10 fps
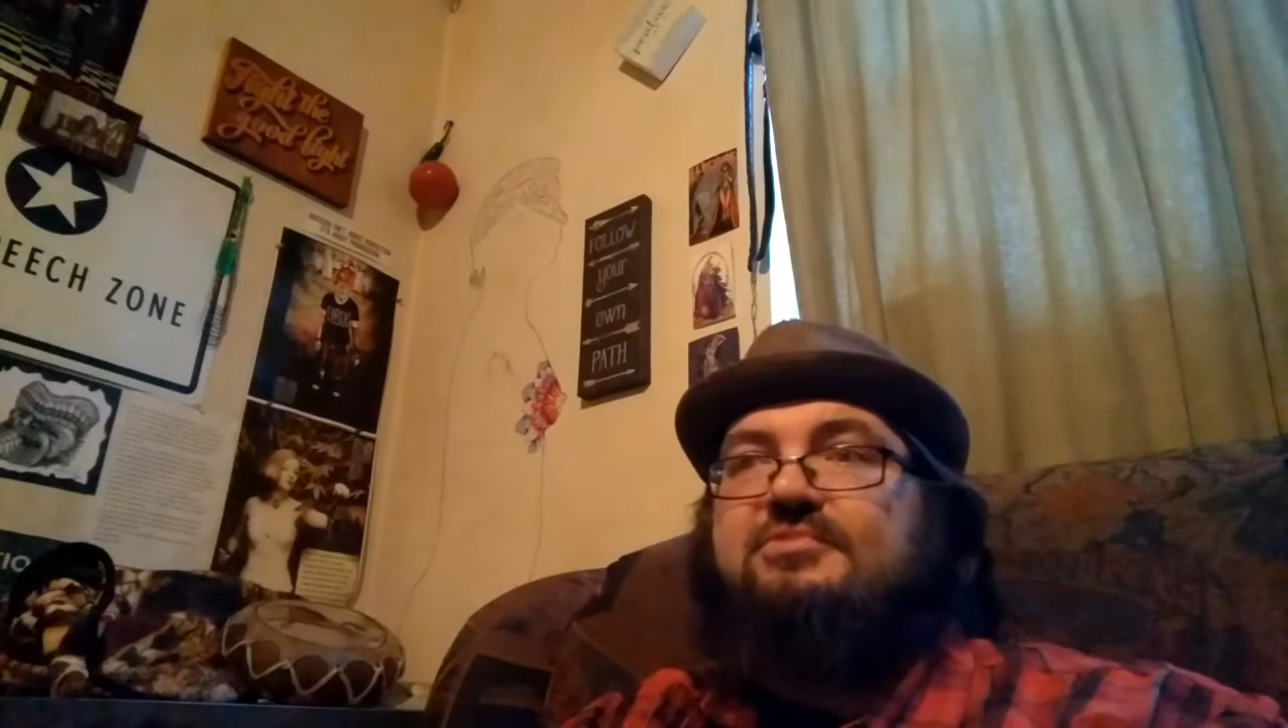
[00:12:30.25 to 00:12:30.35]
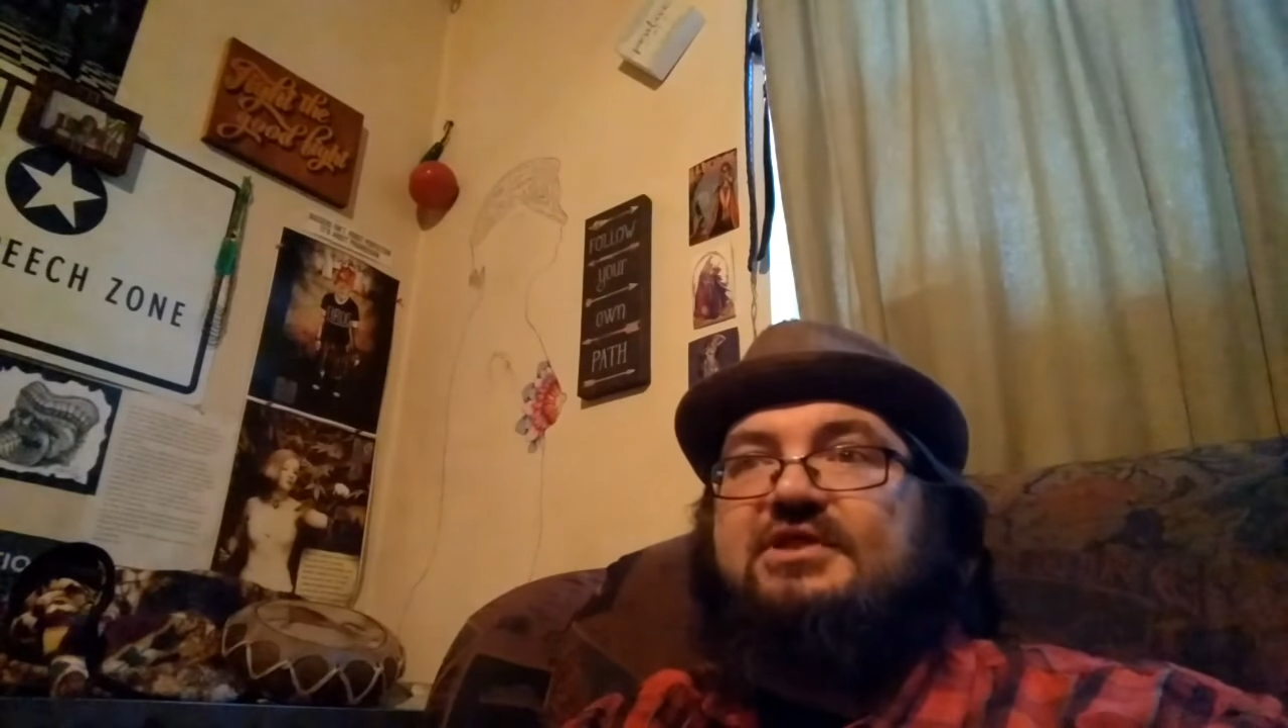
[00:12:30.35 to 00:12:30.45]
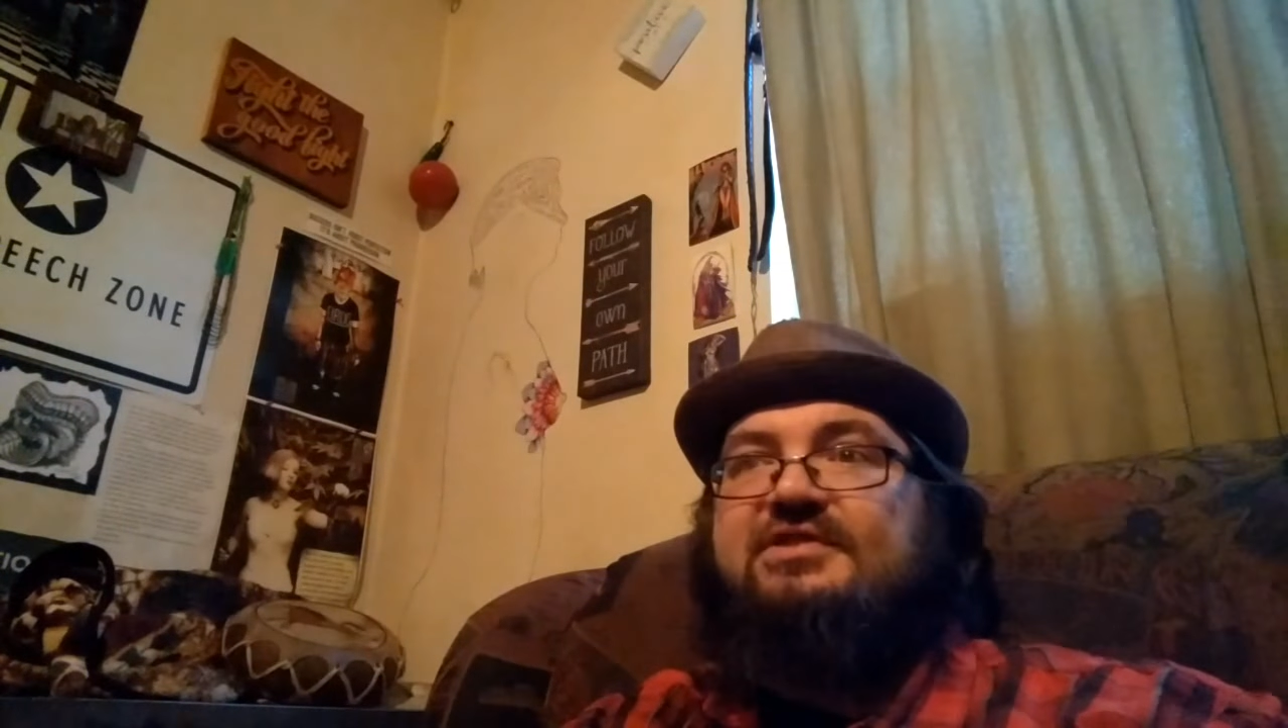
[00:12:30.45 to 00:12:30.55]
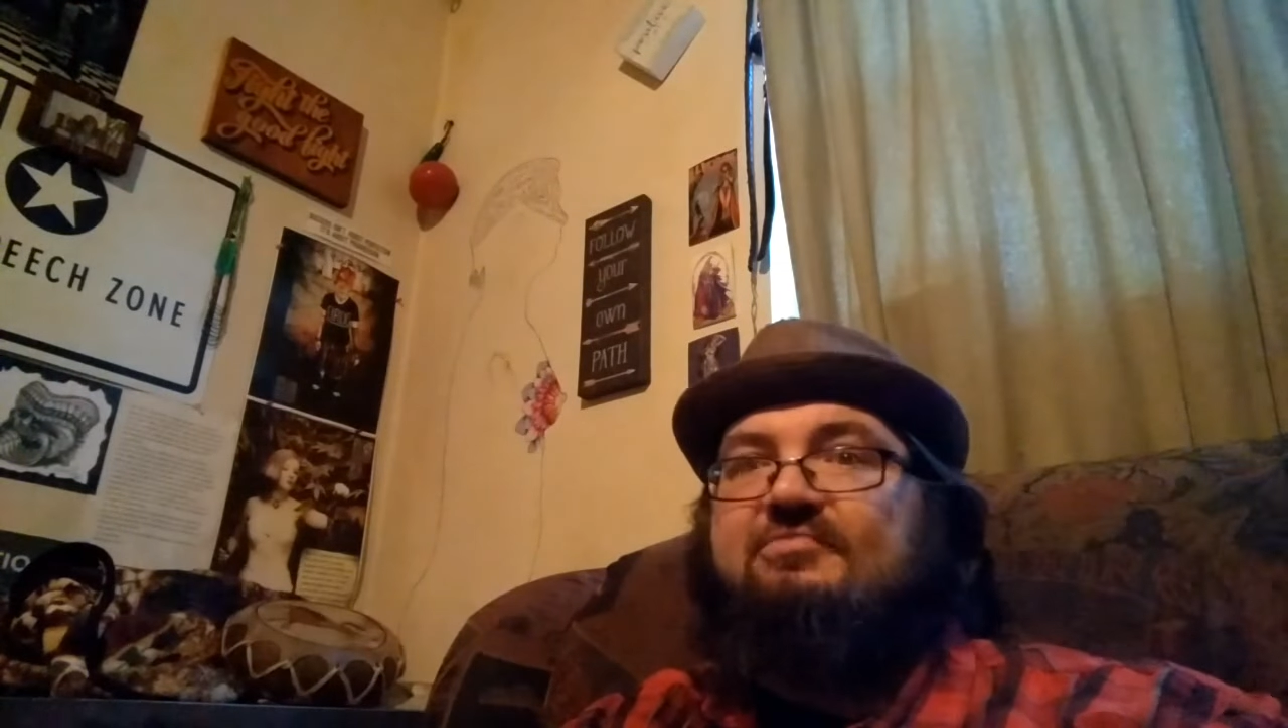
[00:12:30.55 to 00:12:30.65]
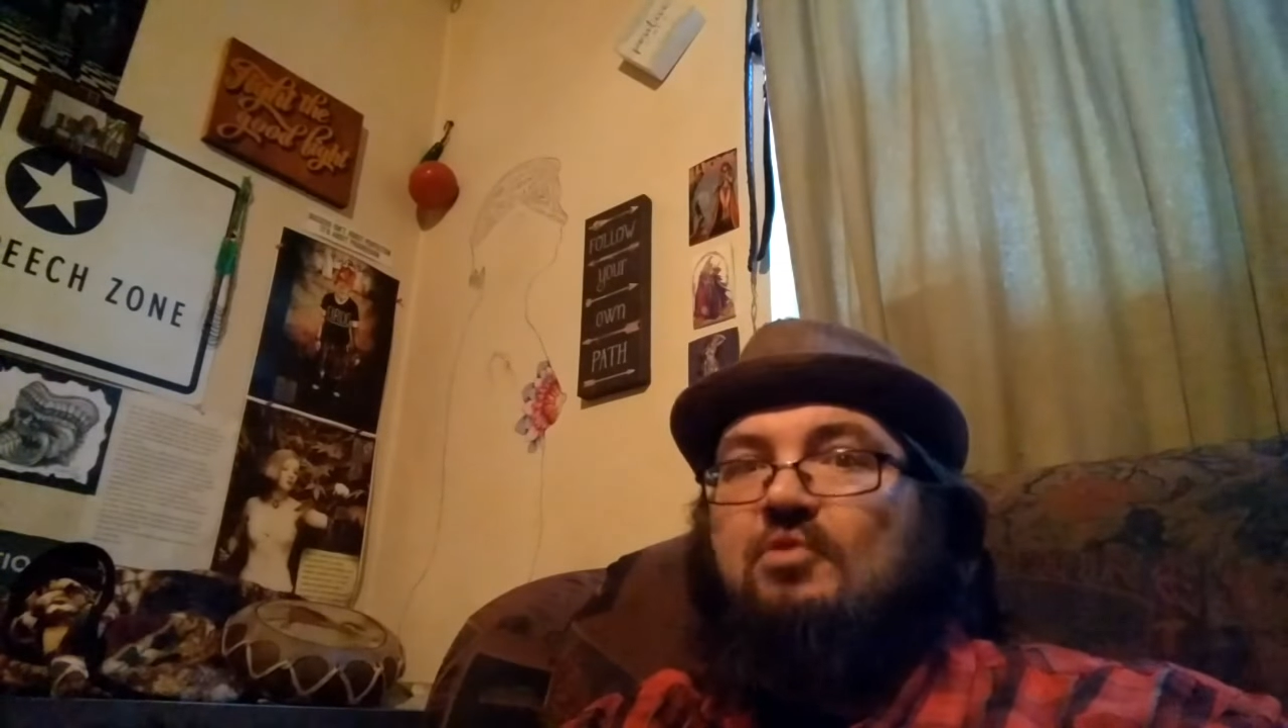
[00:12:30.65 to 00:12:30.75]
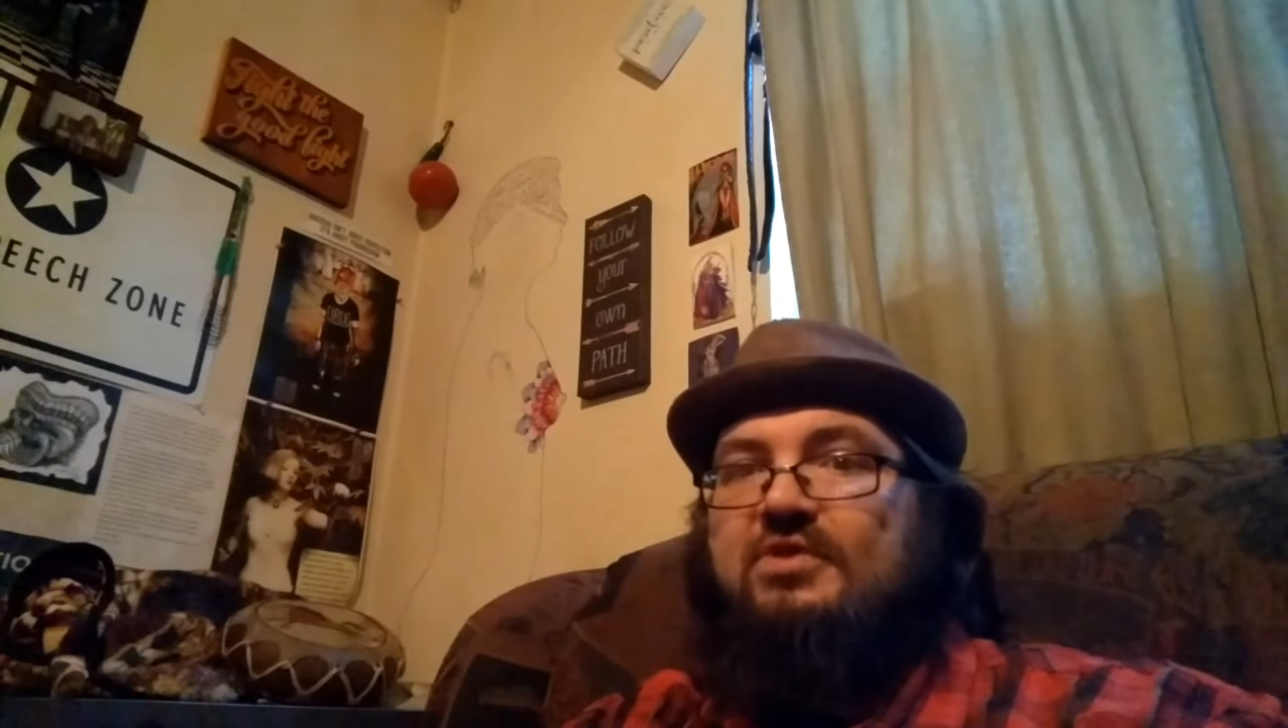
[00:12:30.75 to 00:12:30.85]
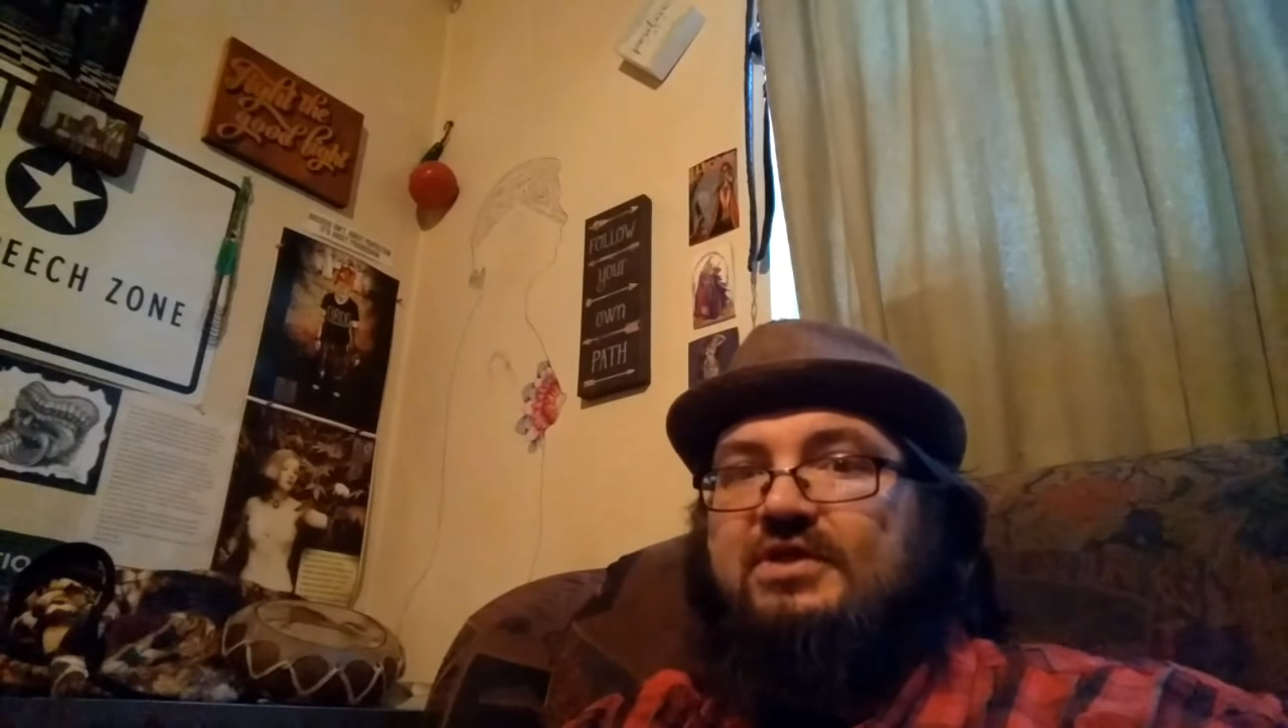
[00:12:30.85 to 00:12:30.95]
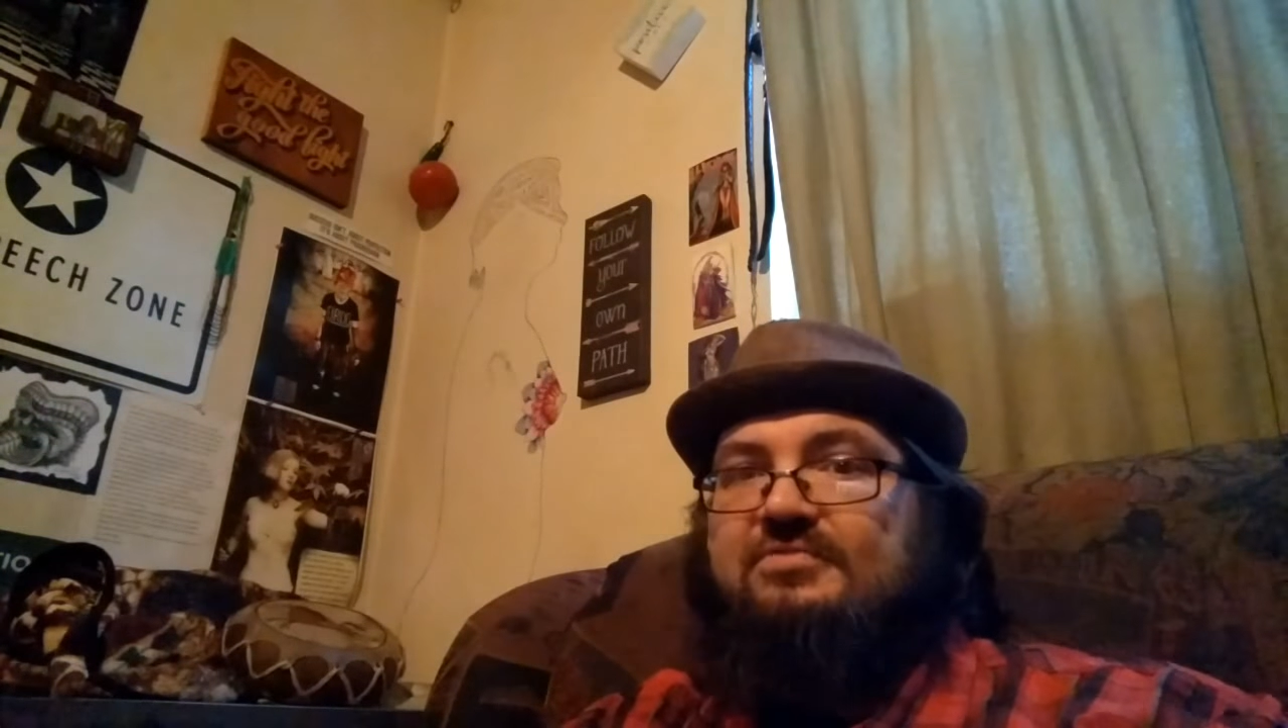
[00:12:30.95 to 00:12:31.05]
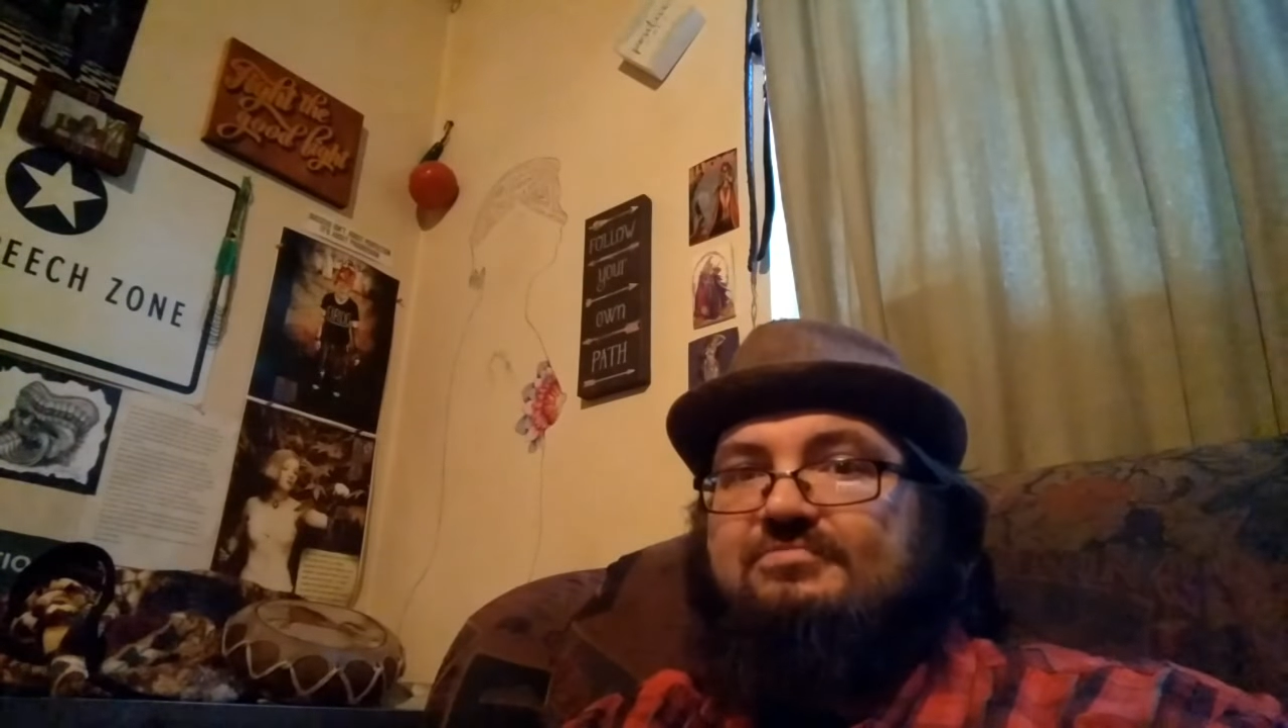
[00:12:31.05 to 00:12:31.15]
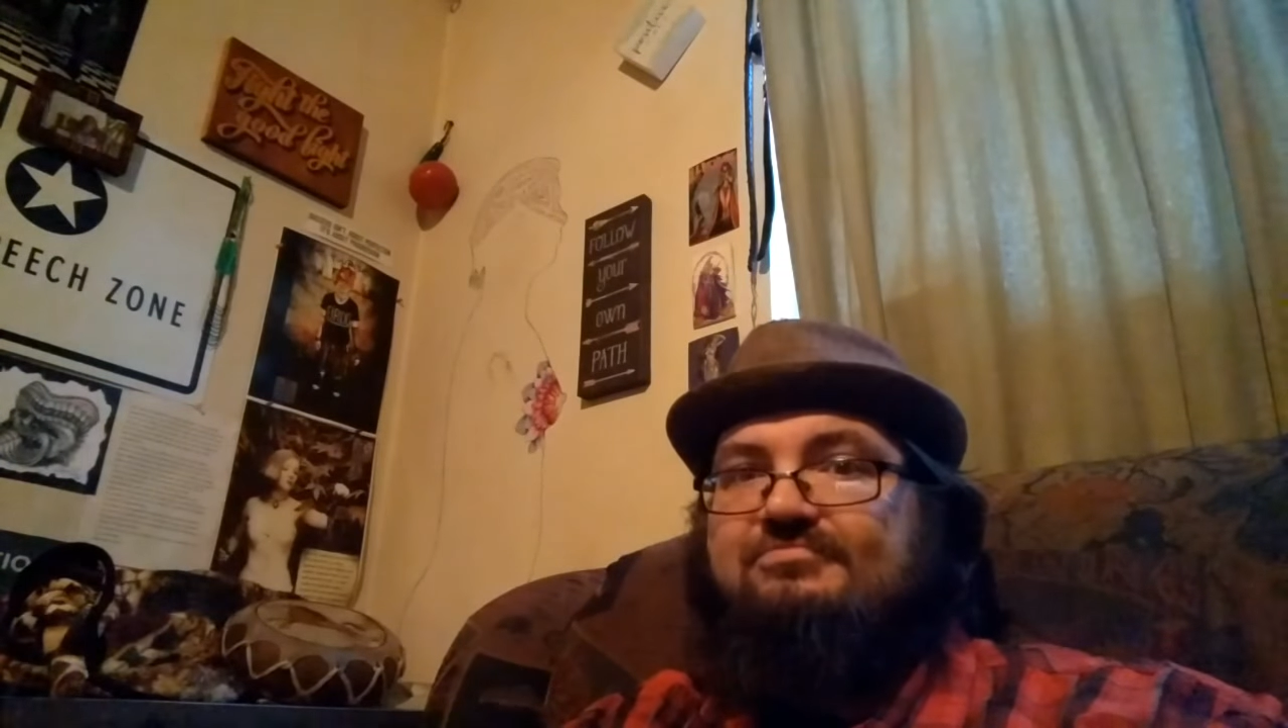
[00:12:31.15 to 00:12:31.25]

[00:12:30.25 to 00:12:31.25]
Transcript: in the morning,